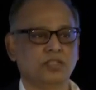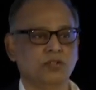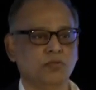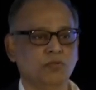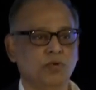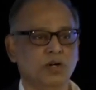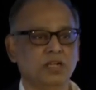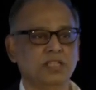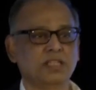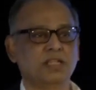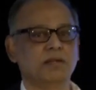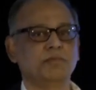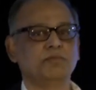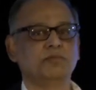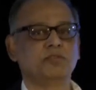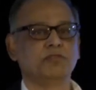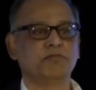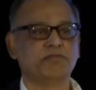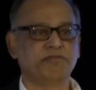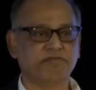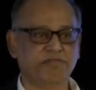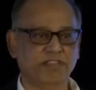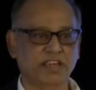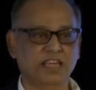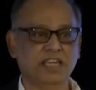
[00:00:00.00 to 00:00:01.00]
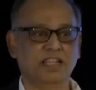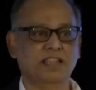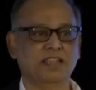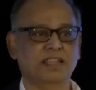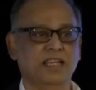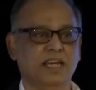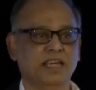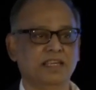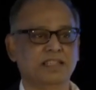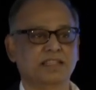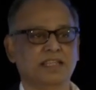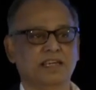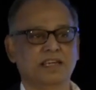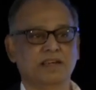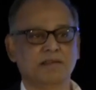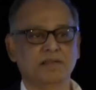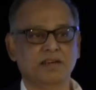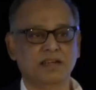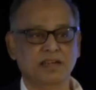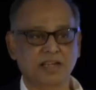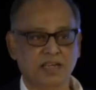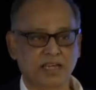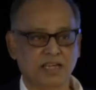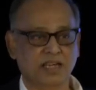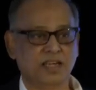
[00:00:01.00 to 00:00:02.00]
You want them to feel like they're
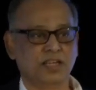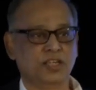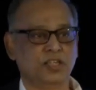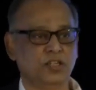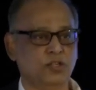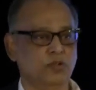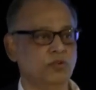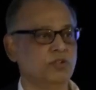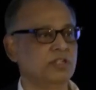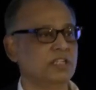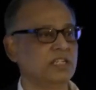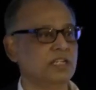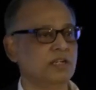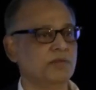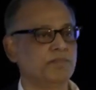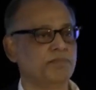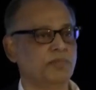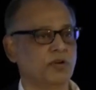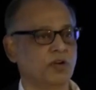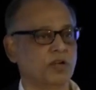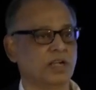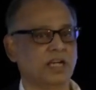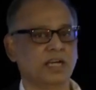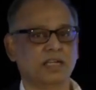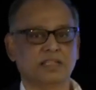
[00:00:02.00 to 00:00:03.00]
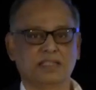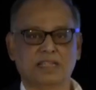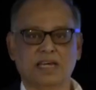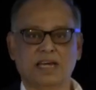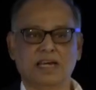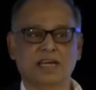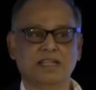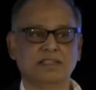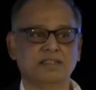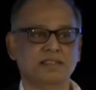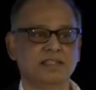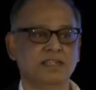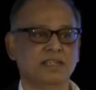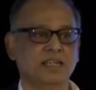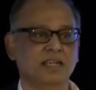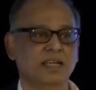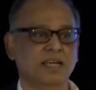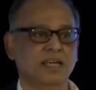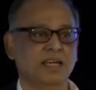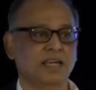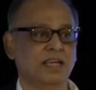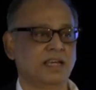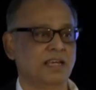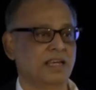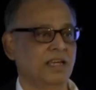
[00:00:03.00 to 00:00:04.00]
using a product that
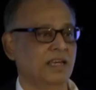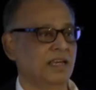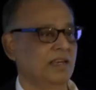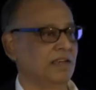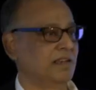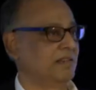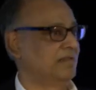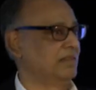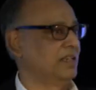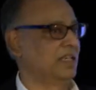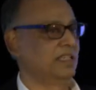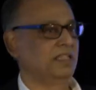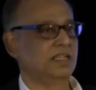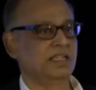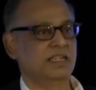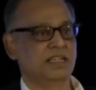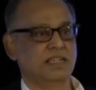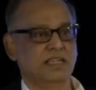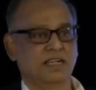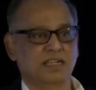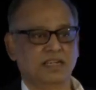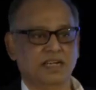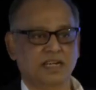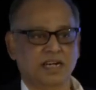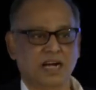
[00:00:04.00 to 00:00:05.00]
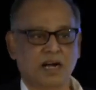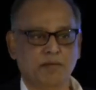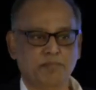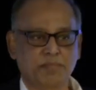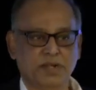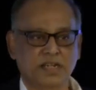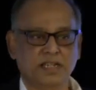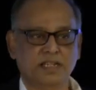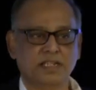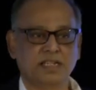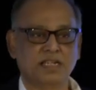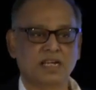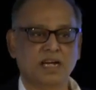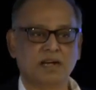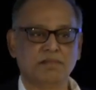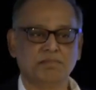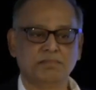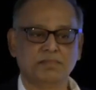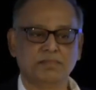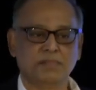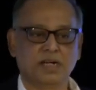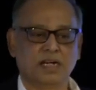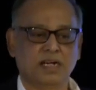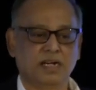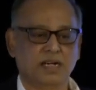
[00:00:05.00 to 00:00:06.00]
any upper
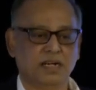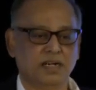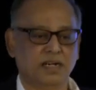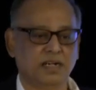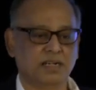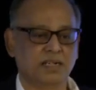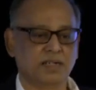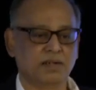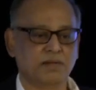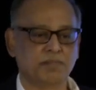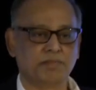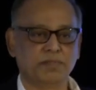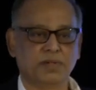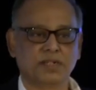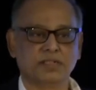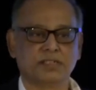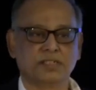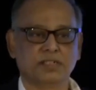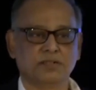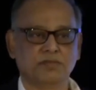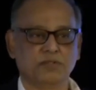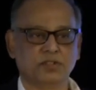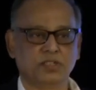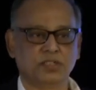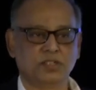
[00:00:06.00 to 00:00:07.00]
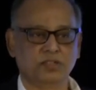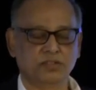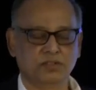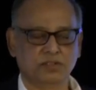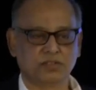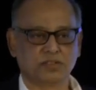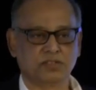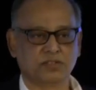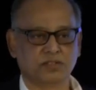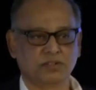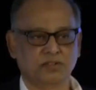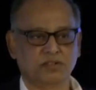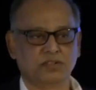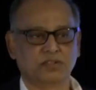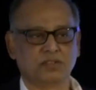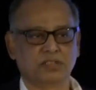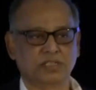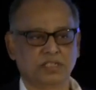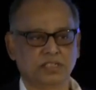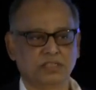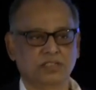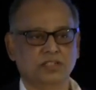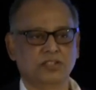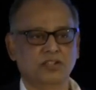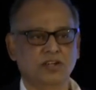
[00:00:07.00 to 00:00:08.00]
income person would use. So
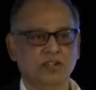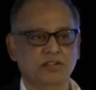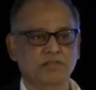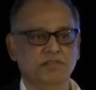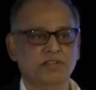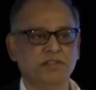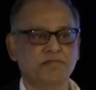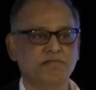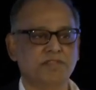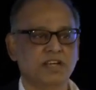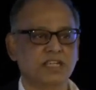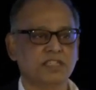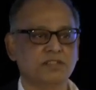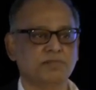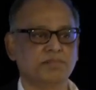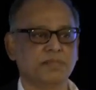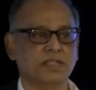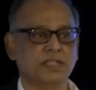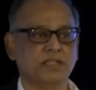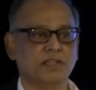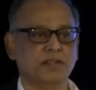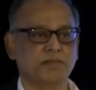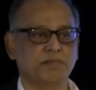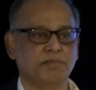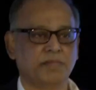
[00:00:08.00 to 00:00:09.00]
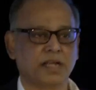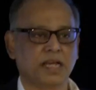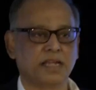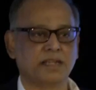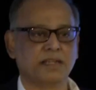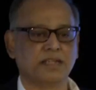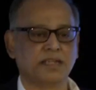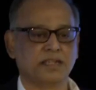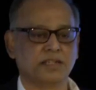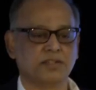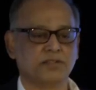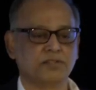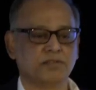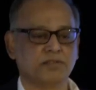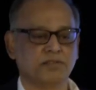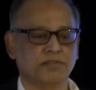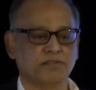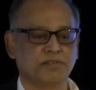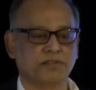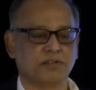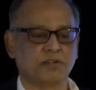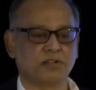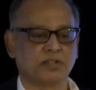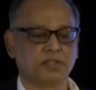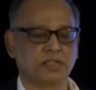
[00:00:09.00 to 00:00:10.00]
there's a lot of investment in branding and so
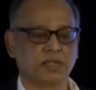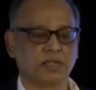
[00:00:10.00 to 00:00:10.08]
forth.